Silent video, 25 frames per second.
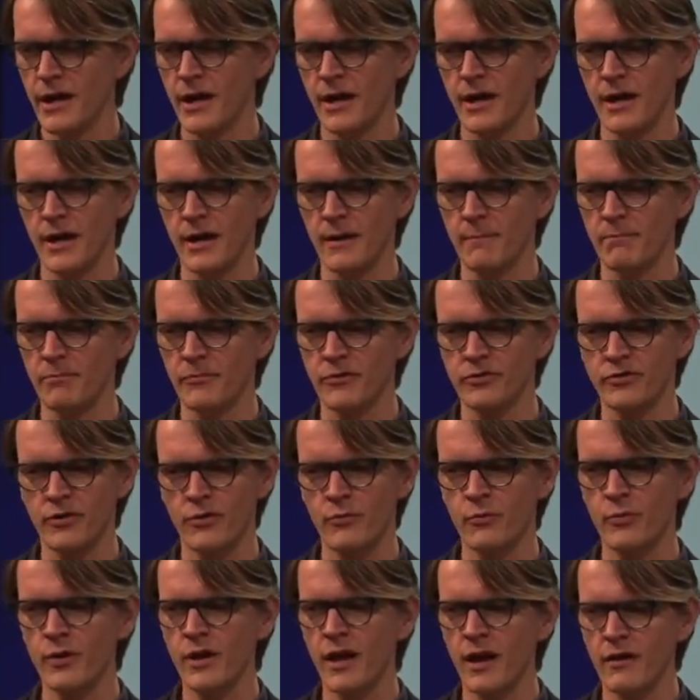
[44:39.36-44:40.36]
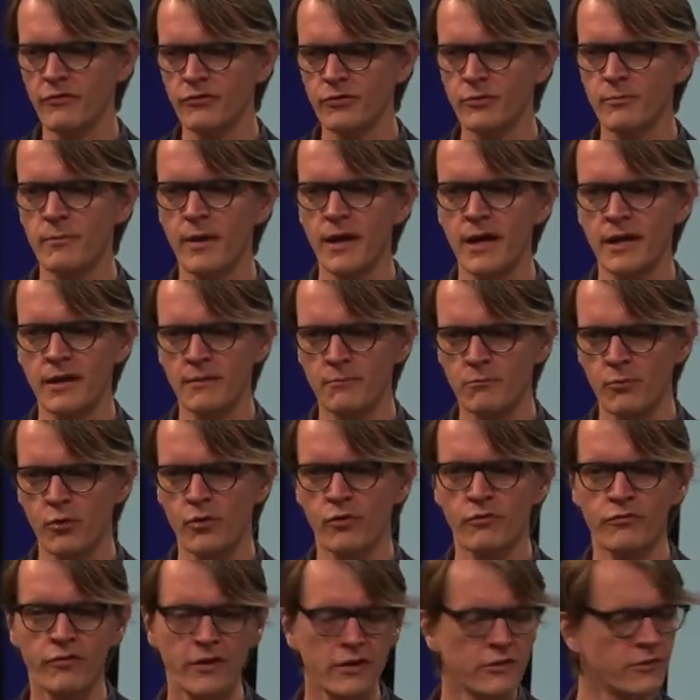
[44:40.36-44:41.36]
Um, so we have to make it
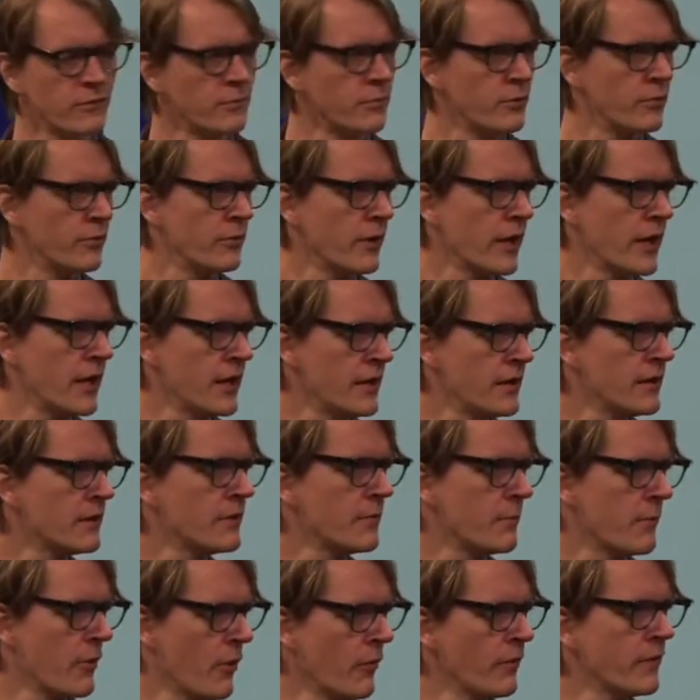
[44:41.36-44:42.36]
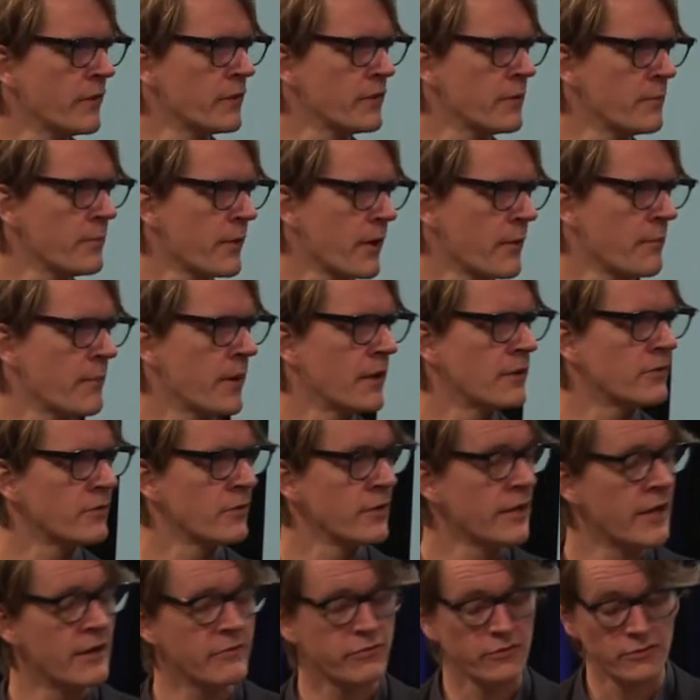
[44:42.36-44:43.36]
more visible in on the
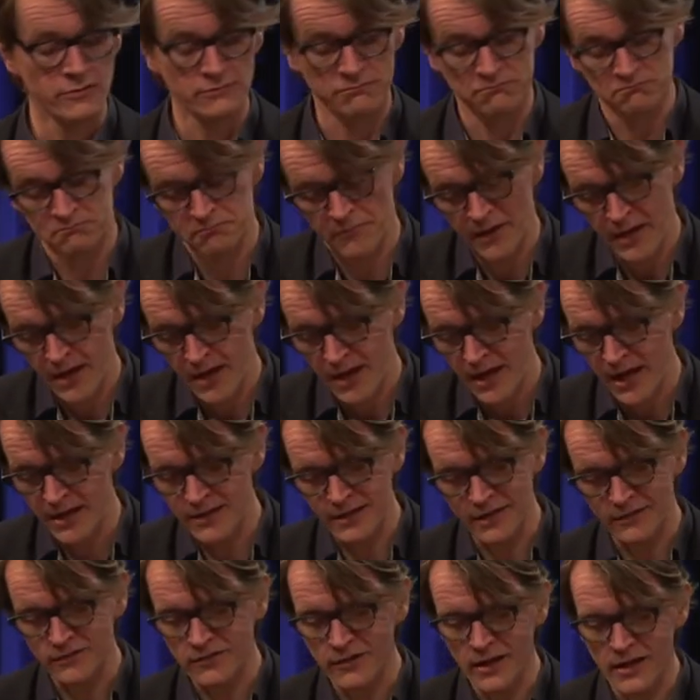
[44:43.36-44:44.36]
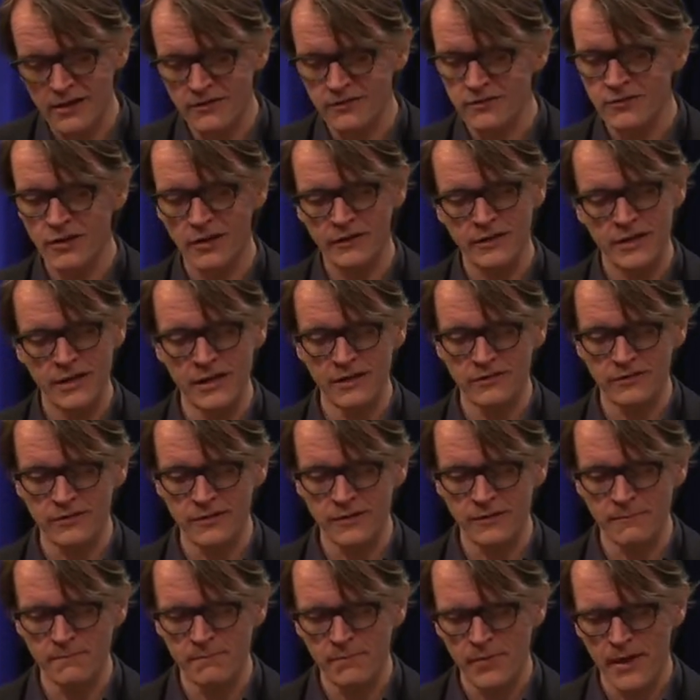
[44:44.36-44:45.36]
departmental level. And that's, it's not
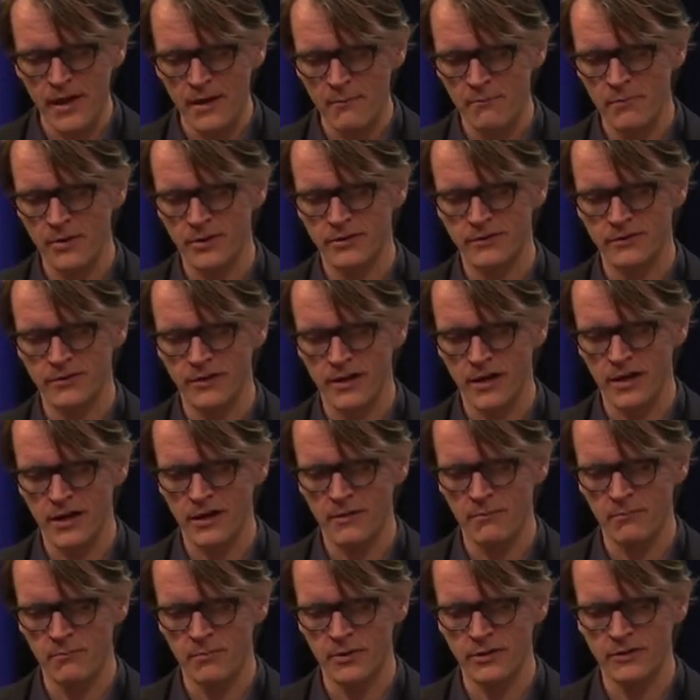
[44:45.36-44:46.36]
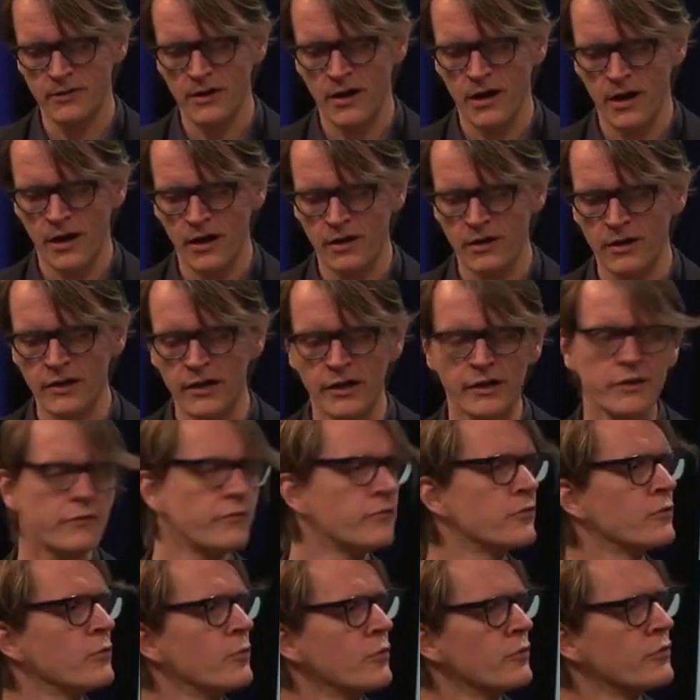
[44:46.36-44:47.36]
easy, but, uh, but there are a lot
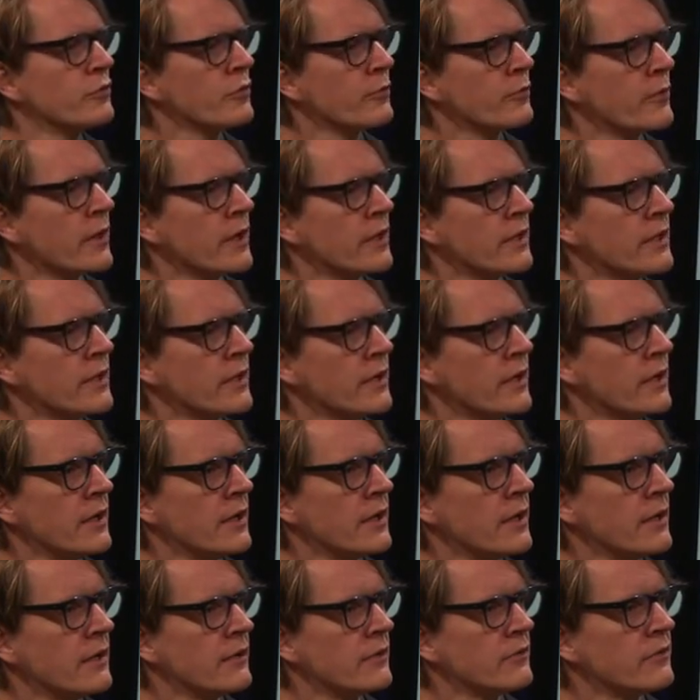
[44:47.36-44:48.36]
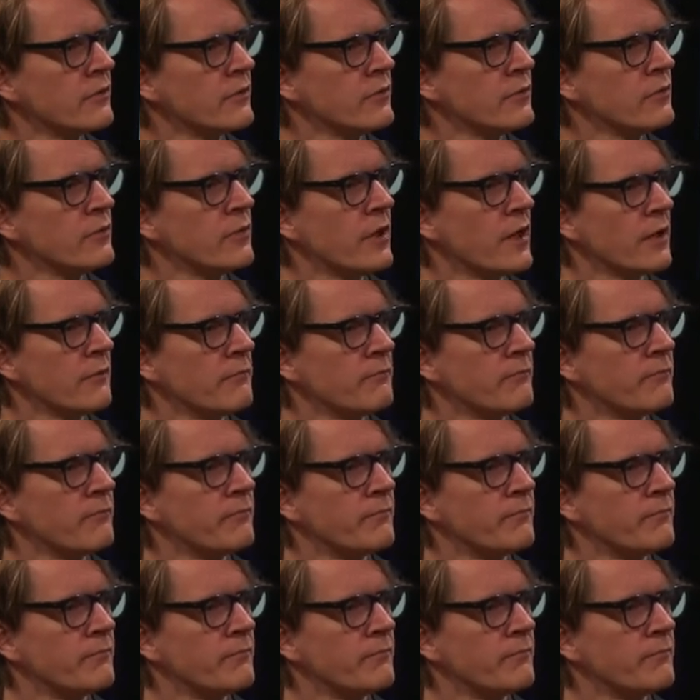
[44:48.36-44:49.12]
of tools already uh, to do that.